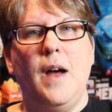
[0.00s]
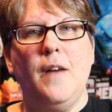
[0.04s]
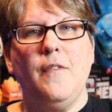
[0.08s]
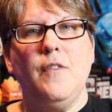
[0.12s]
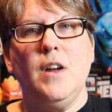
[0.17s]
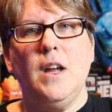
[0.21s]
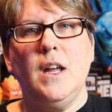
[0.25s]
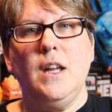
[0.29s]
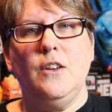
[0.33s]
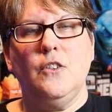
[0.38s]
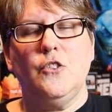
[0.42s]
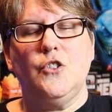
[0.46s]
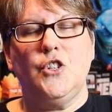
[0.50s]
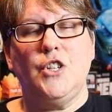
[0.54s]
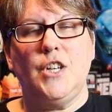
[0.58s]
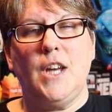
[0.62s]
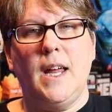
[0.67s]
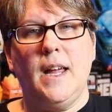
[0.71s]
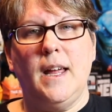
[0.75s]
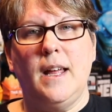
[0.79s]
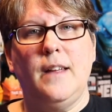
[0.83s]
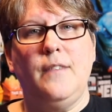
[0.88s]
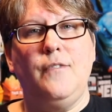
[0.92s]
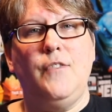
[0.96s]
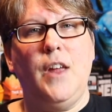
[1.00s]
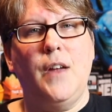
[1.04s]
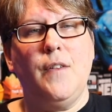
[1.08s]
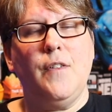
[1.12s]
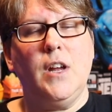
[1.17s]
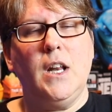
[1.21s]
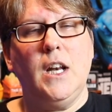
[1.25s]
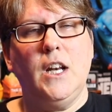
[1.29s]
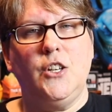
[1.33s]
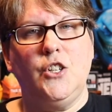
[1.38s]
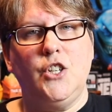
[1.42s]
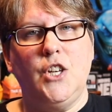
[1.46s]
ever get your chance
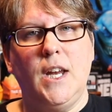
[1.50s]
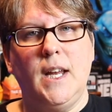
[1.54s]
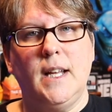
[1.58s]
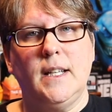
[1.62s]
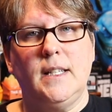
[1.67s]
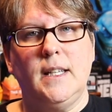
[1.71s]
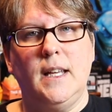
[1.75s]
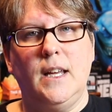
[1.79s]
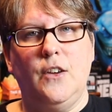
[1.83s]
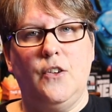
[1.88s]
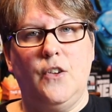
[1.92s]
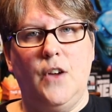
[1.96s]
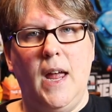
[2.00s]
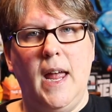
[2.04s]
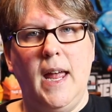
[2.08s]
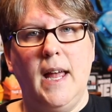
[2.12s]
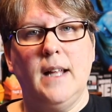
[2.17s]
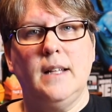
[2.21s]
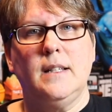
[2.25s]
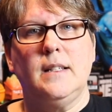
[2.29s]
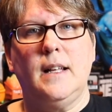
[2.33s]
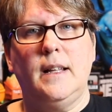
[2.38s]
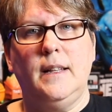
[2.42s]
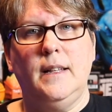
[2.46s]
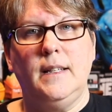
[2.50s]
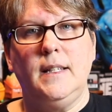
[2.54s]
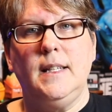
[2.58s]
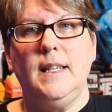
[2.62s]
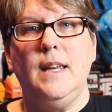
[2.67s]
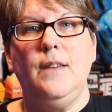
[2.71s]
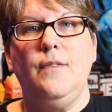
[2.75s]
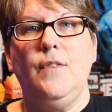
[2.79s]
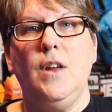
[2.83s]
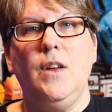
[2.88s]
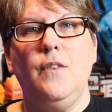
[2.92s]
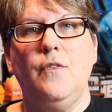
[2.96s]
to get your hands on the
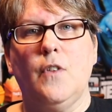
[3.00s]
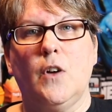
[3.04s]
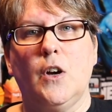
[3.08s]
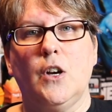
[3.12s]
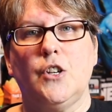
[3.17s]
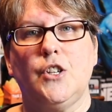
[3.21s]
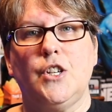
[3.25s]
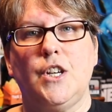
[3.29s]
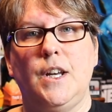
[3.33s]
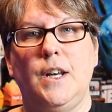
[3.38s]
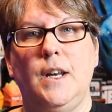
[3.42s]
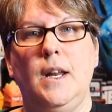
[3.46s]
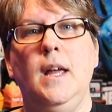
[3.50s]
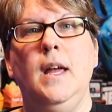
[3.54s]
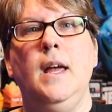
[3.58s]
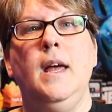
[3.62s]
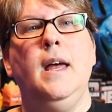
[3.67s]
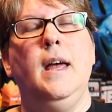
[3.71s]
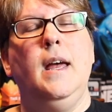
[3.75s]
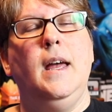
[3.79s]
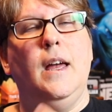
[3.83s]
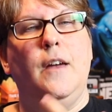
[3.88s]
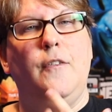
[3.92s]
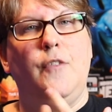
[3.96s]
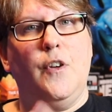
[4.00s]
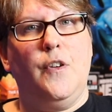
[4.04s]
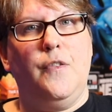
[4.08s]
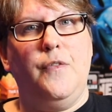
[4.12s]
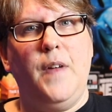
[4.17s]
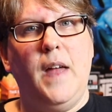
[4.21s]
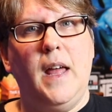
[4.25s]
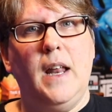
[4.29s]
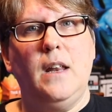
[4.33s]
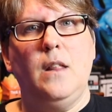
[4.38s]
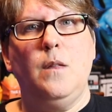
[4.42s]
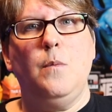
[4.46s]
TV version, if you're a
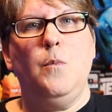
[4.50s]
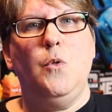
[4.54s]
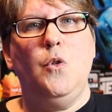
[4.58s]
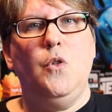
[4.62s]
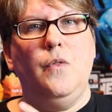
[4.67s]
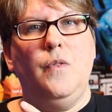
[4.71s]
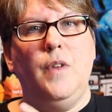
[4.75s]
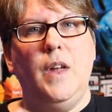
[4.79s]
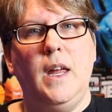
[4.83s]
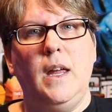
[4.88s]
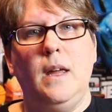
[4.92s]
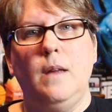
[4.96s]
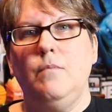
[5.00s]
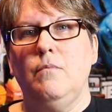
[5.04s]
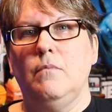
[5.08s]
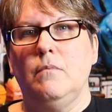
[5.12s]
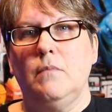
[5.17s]
fan of the movie,